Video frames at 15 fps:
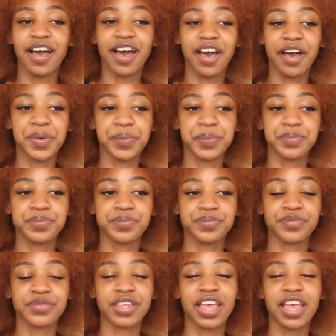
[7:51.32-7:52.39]

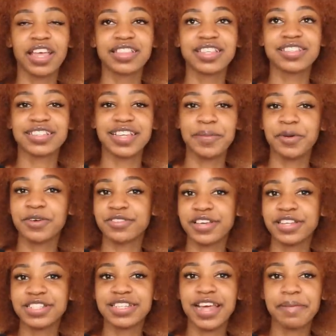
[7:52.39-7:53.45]
um, there's a time I was
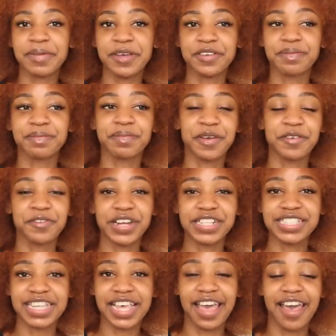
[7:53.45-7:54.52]
going to dye my, my
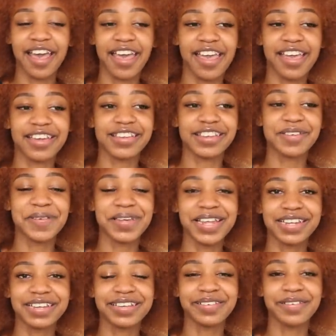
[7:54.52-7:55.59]
friend's hair, and
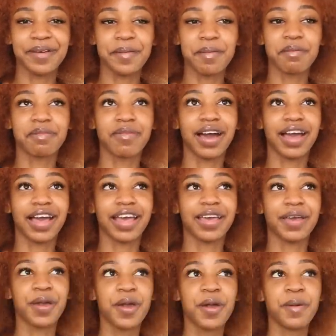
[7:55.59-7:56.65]
immediately
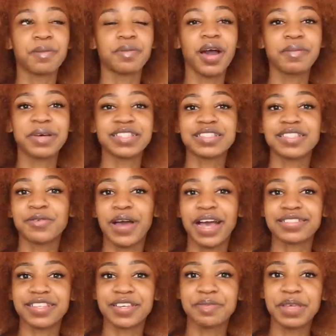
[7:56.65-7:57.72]
my mom, my sister were
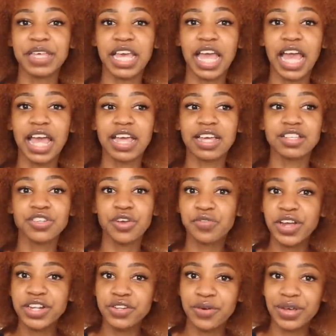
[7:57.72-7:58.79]
asking me, is your
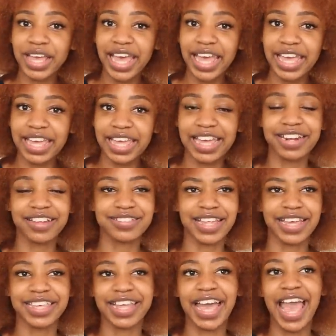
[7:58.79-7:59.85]
friend okay? And I was
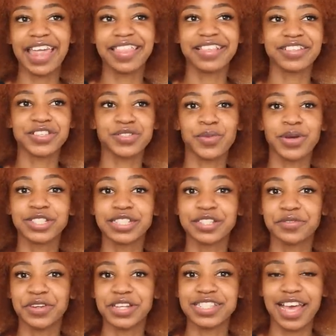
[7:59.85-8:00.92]
like, yeah, they just want a
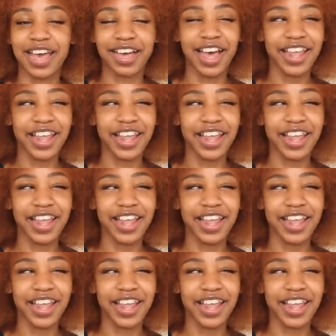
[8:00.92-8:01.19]
different hair